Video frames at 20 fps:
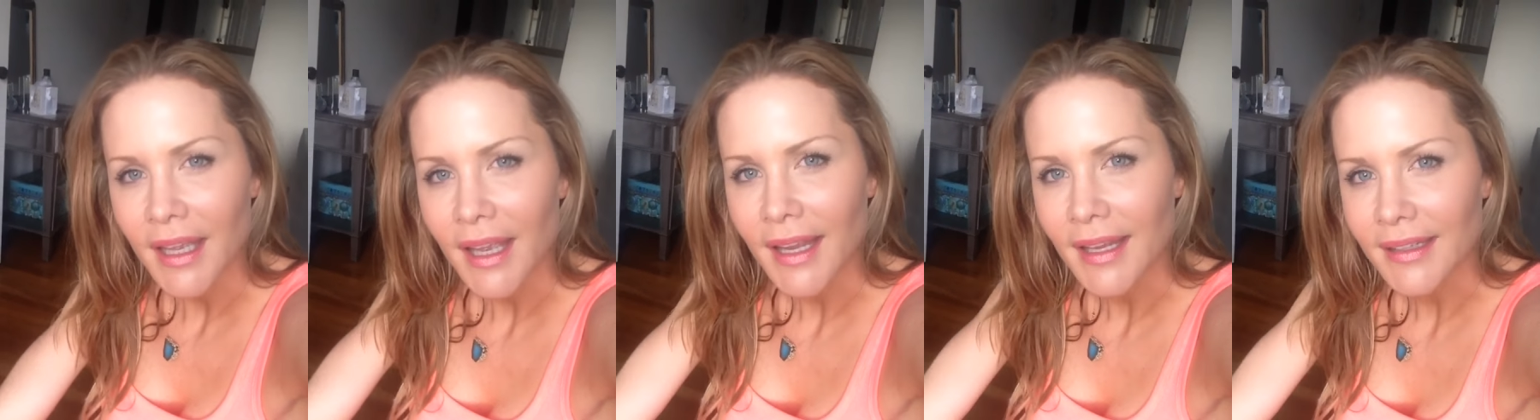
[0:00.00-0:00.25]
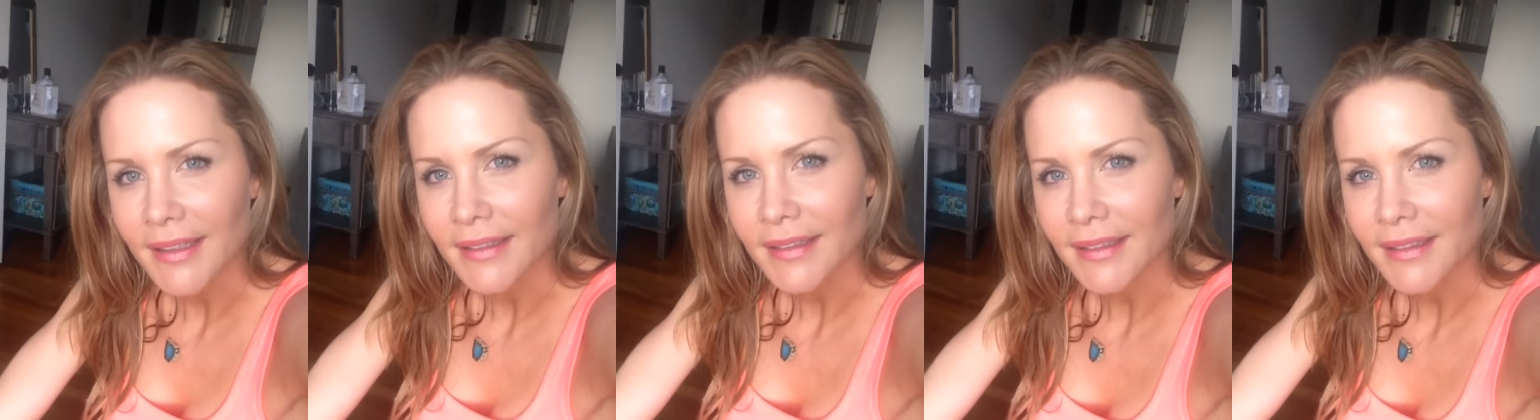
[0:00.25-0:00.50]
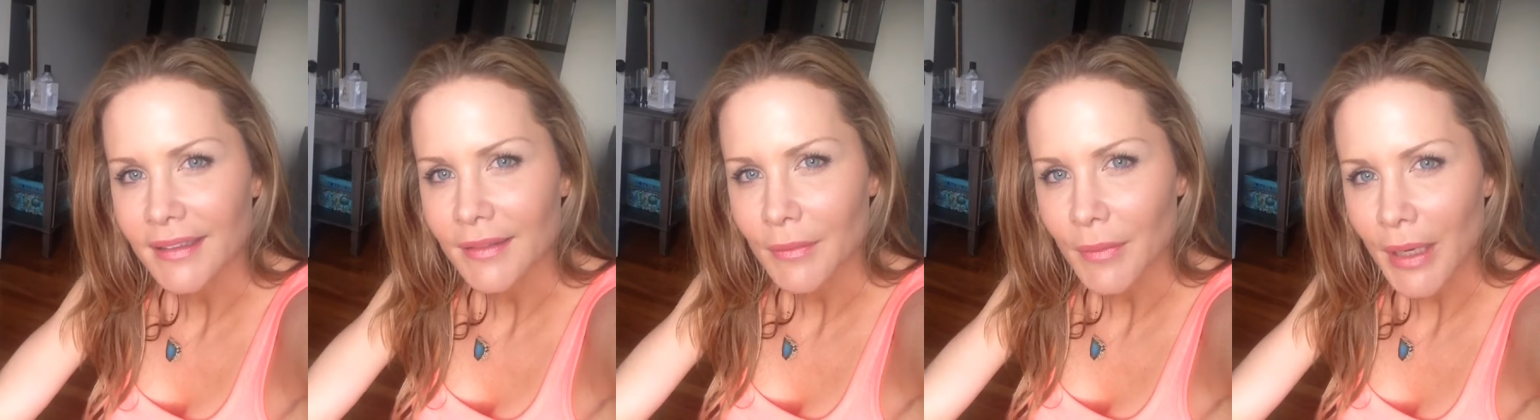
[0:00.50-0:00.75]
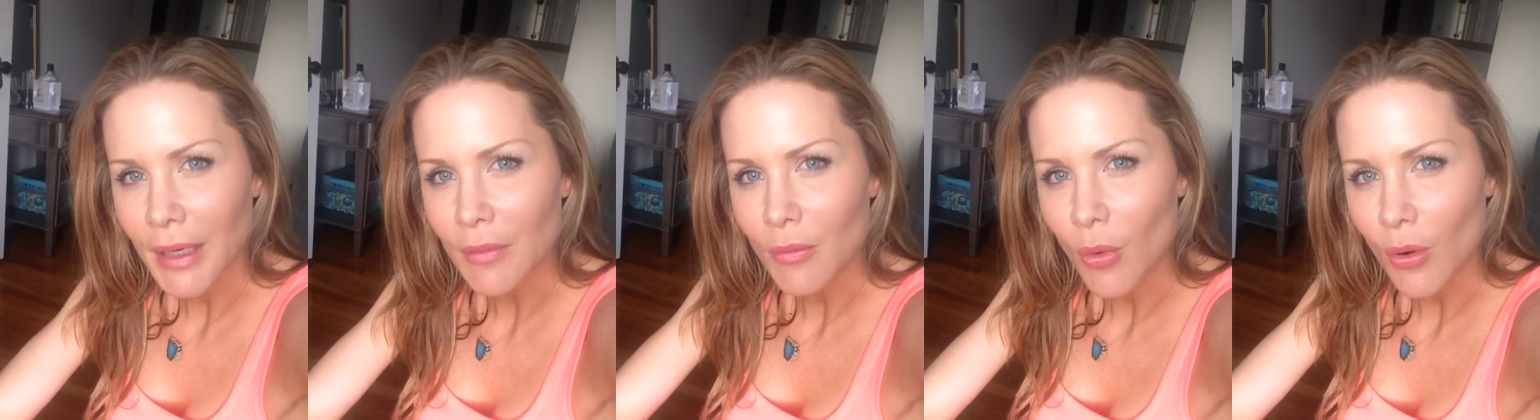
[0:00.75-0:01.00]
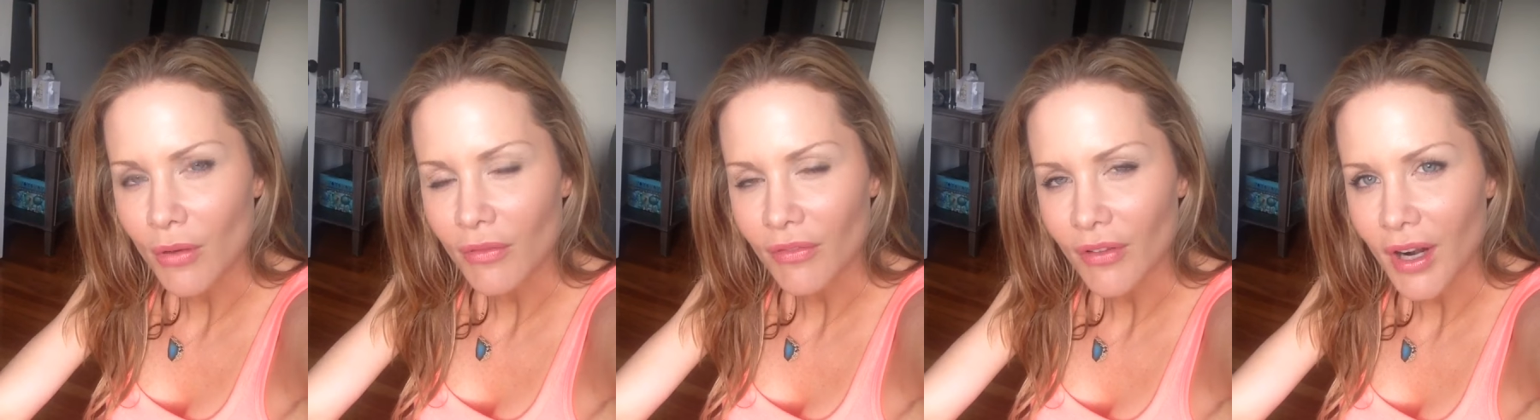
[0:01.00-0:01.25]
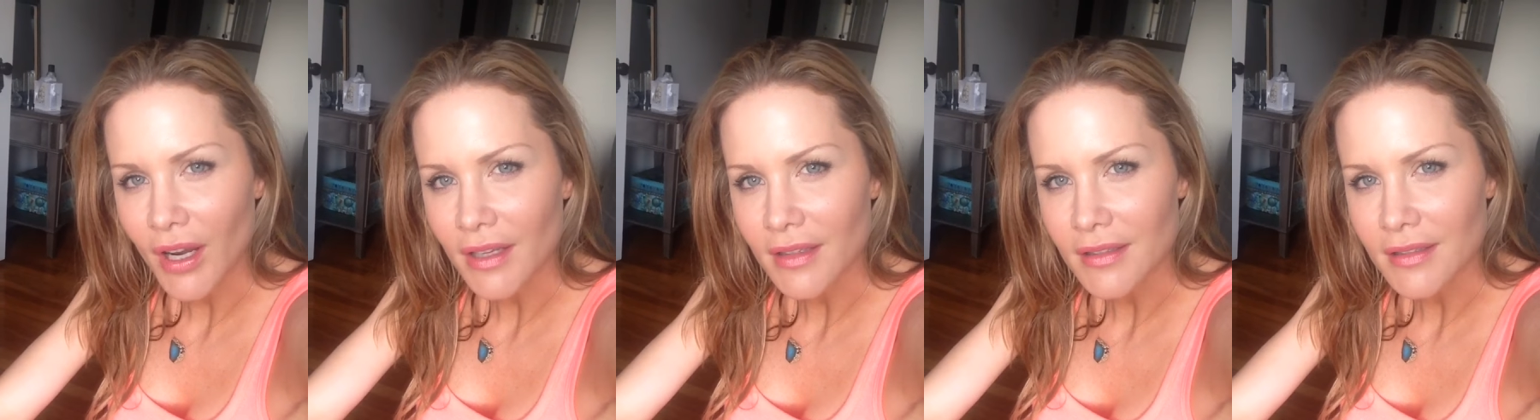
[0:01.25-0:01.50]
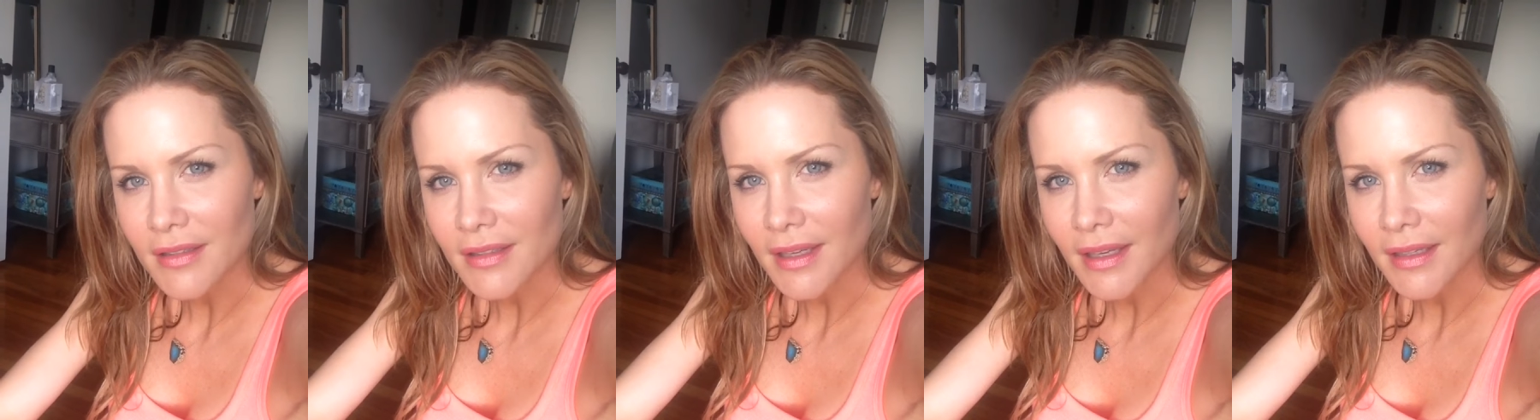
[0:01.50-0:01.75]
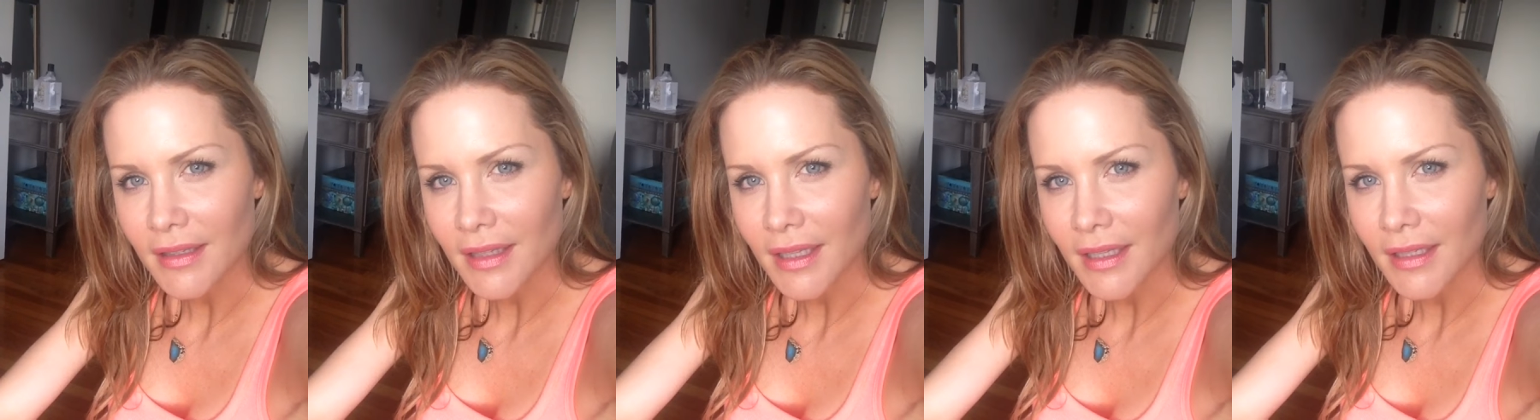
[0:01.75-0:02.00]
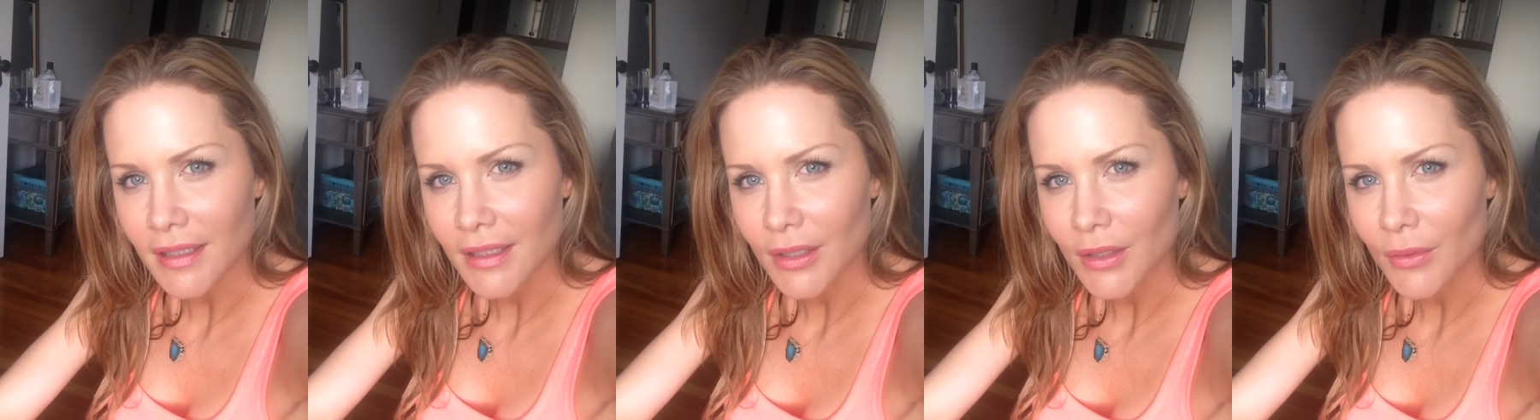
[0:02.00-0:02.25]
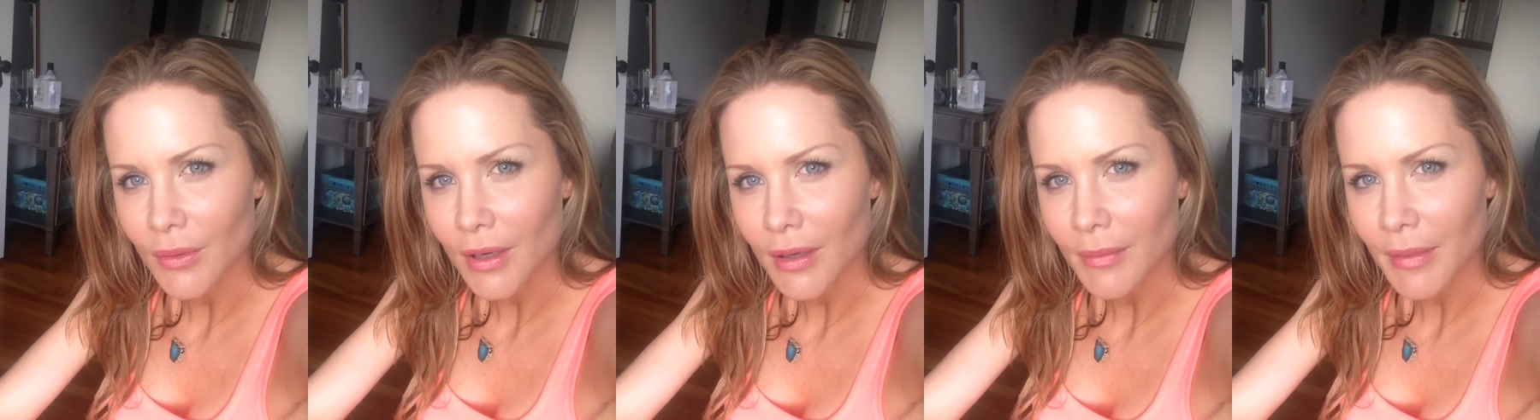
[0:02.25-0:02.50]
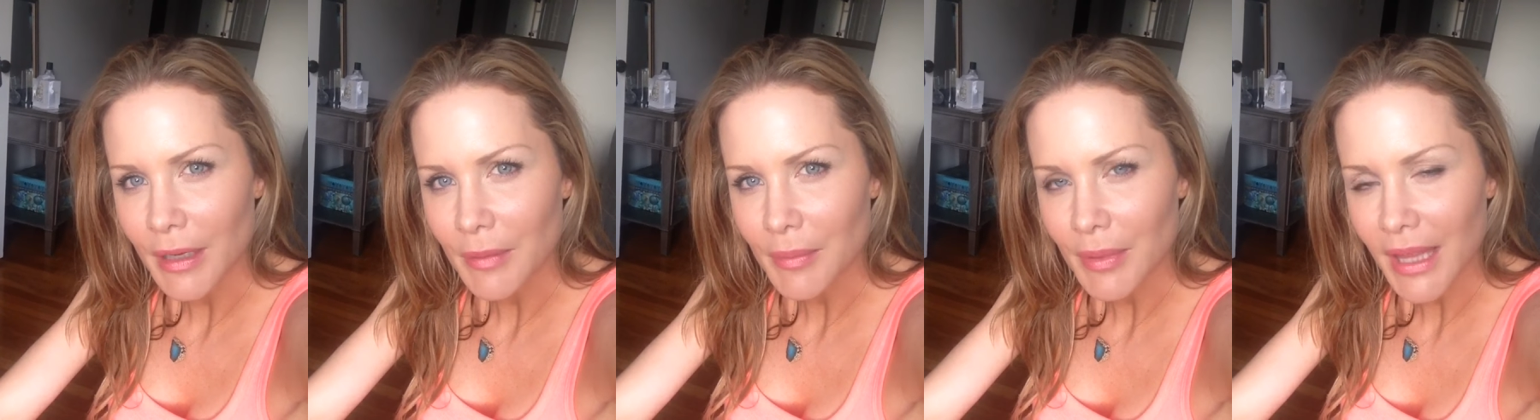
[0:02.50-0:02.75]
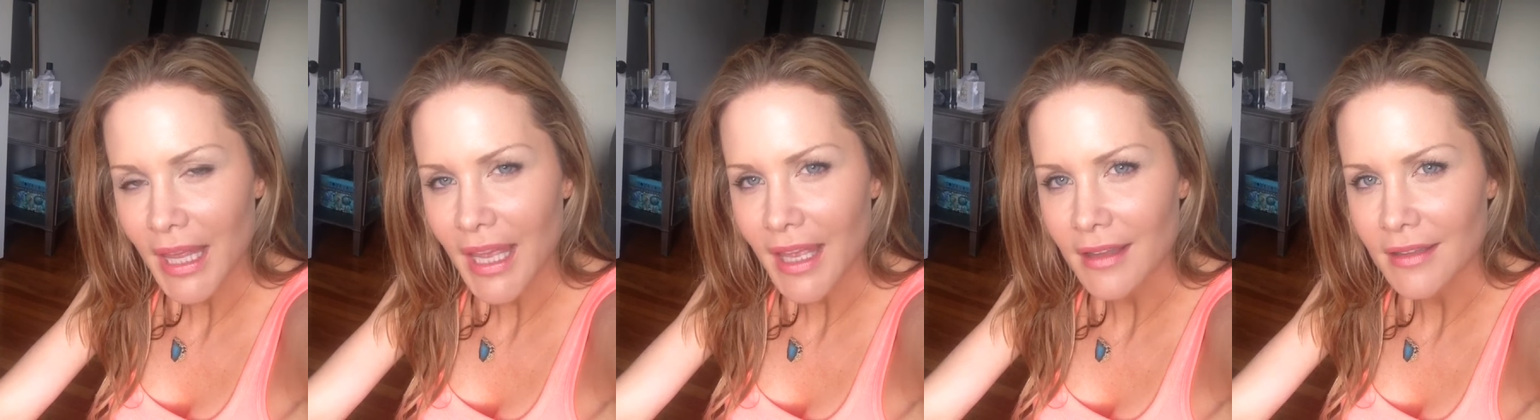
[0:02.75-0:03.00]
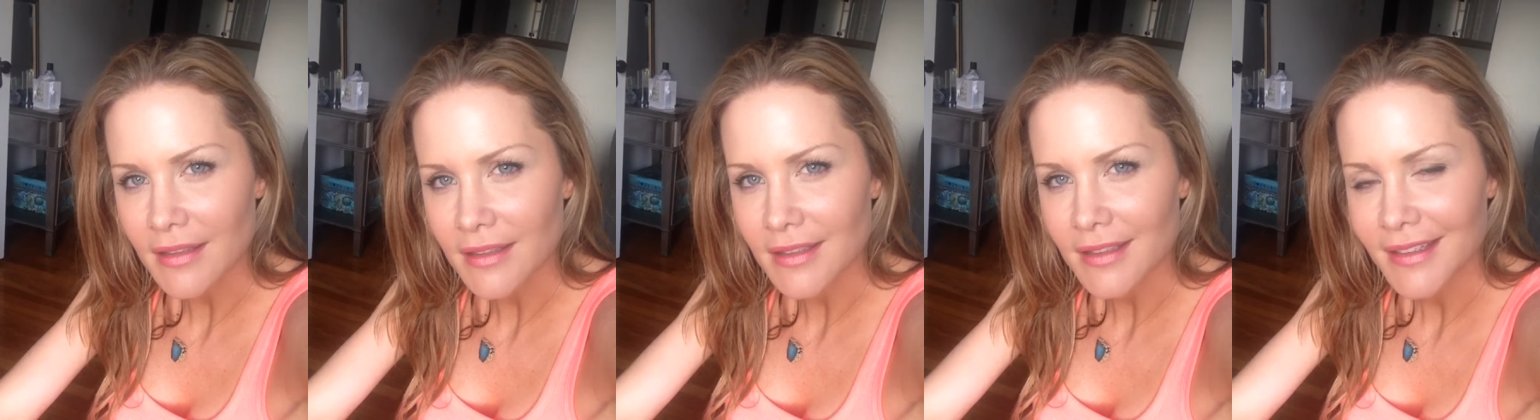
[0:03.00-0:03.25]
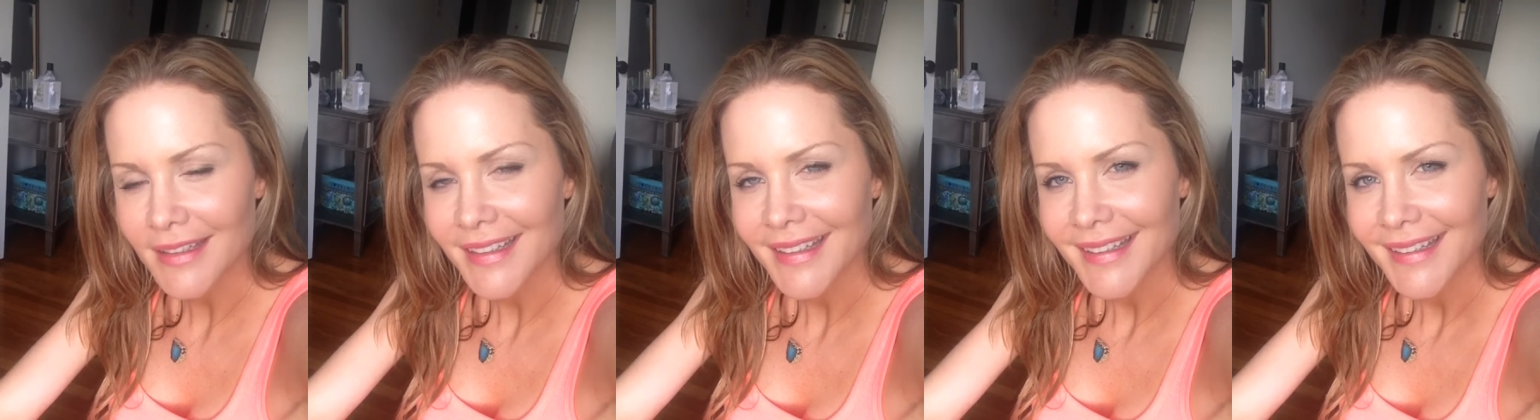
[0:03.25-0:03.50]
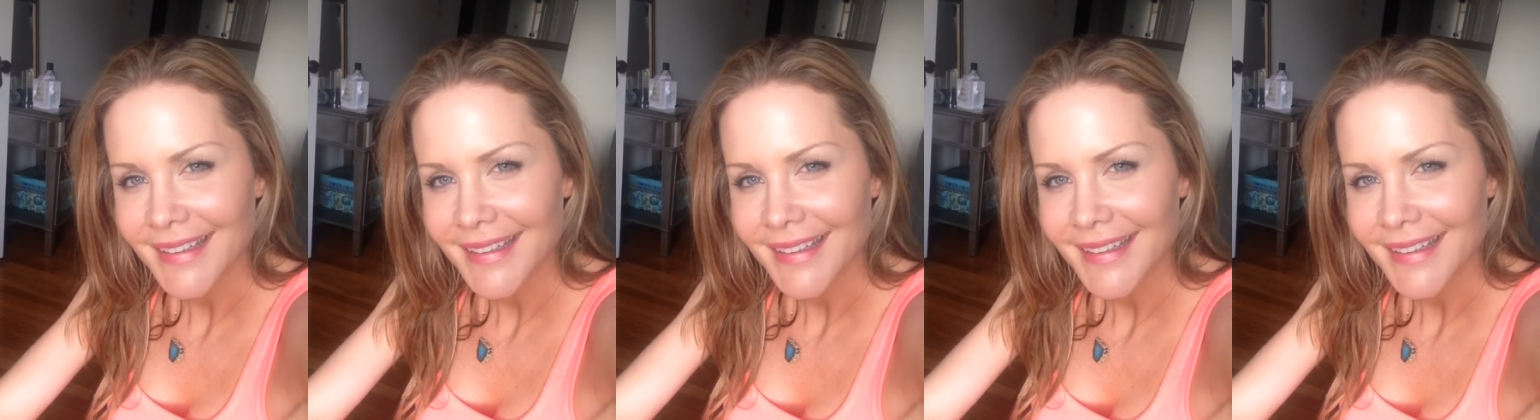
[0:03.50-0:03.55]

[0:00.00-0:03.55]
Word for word: and make more friends and then you uh, make plans.